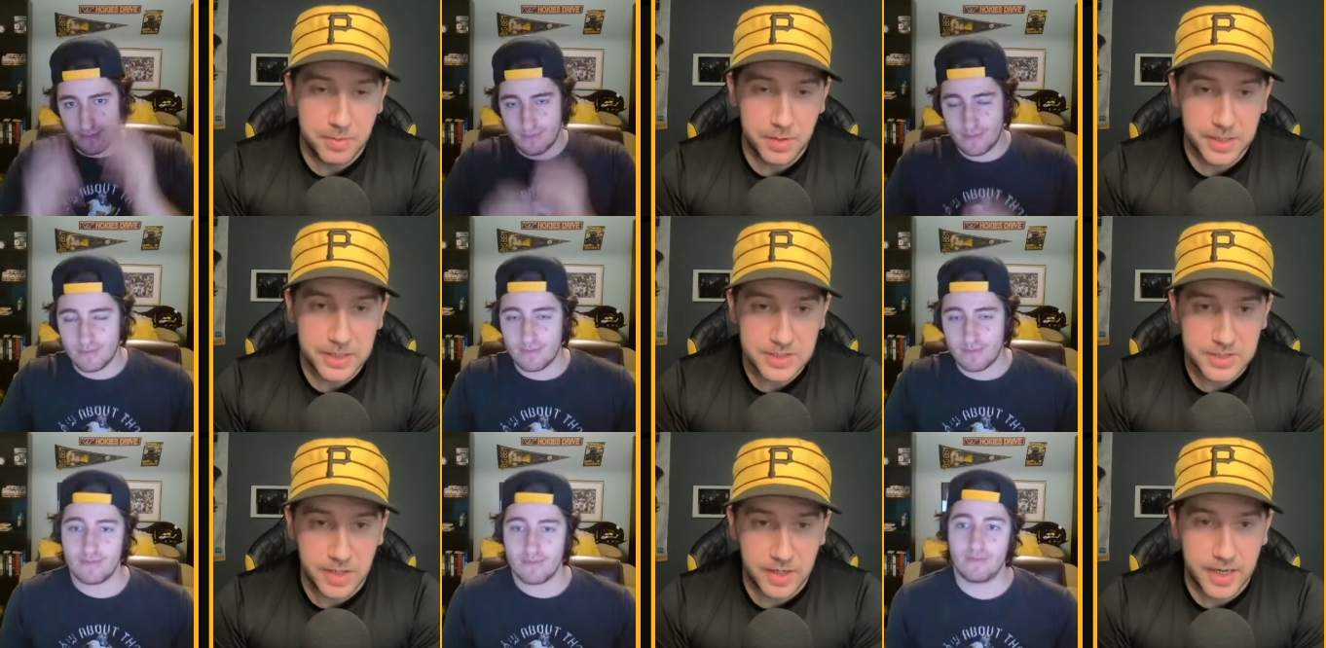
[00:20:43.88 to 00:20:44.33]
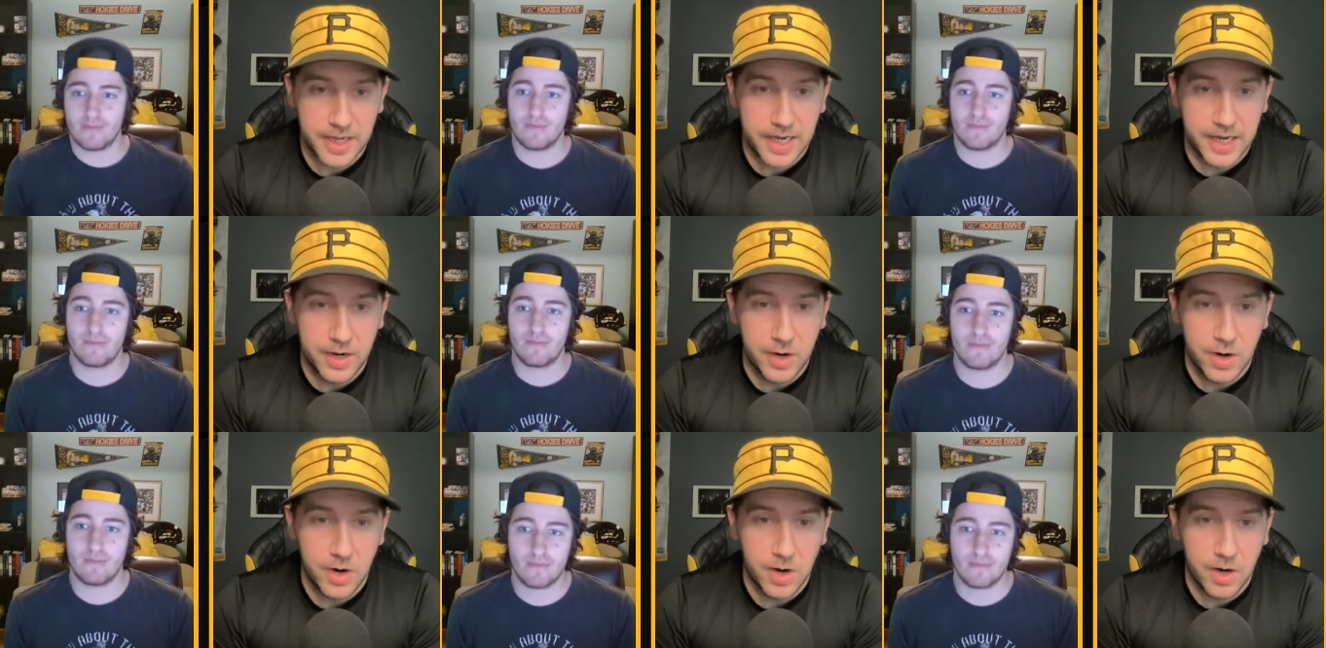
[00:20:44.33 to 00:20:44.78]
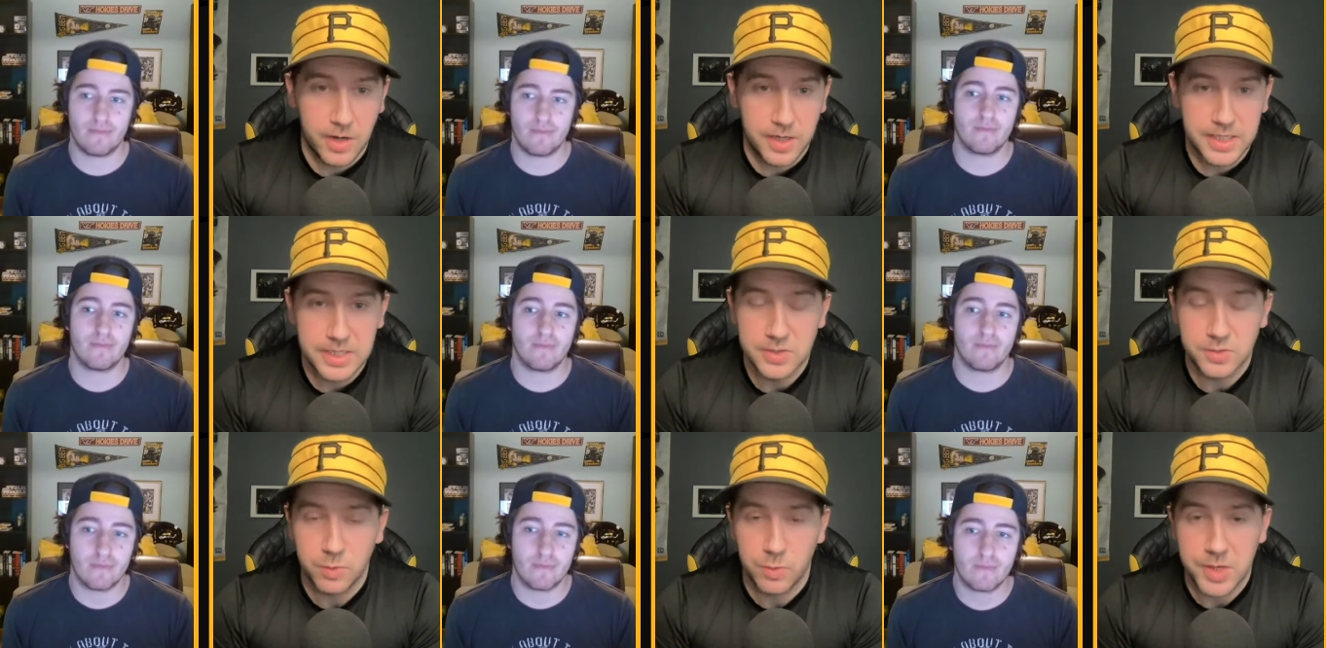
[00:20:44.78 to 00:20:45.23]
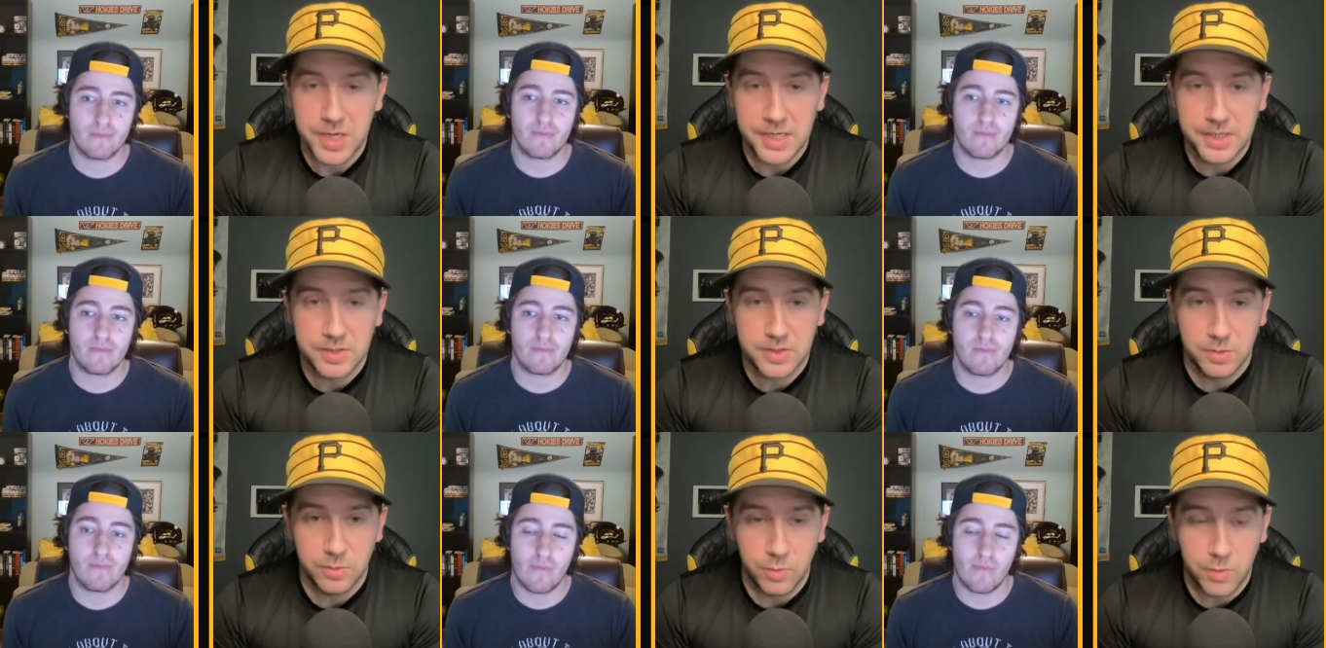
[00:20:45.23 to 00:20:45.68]
Speaker 1: placed on IR. He's week
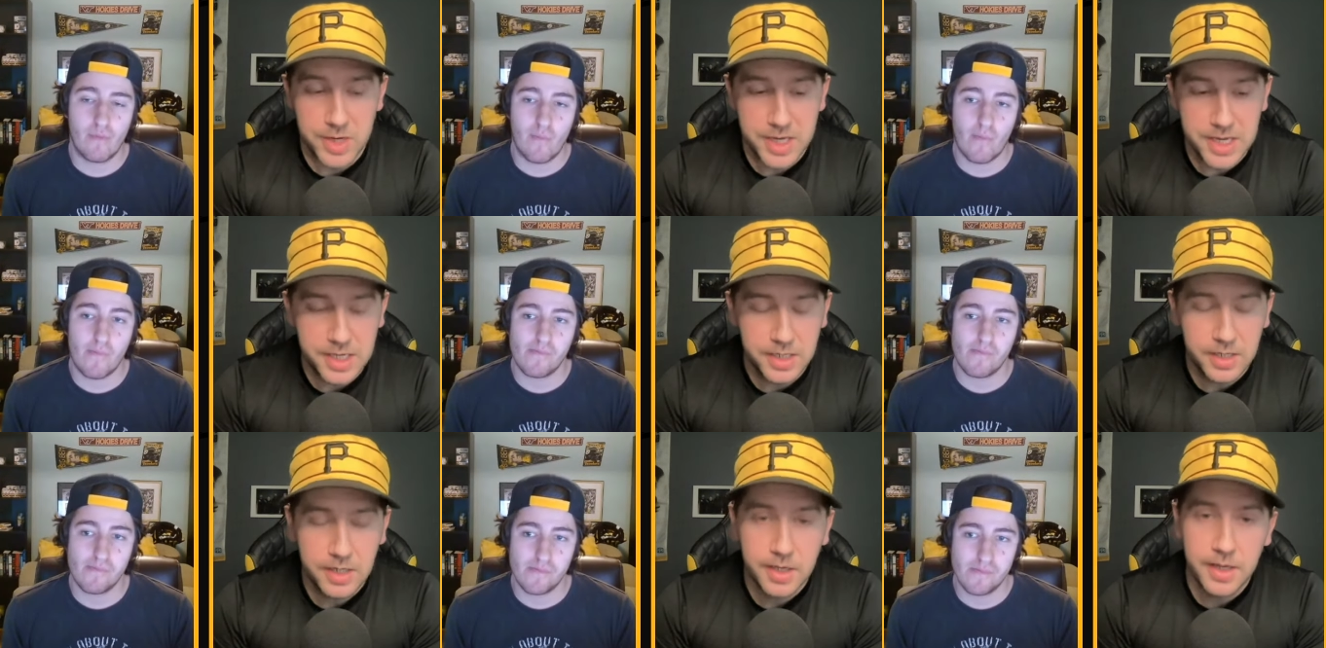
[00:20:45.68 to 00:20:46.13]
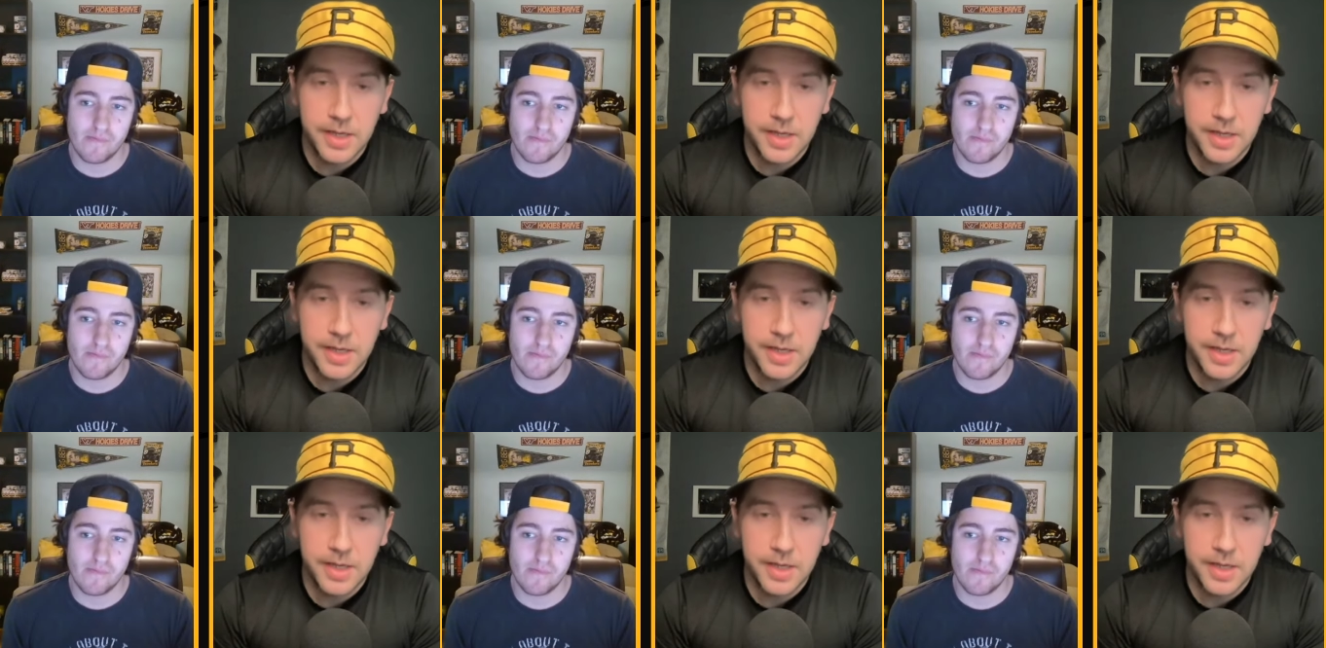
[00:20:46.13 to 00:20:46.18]
to week.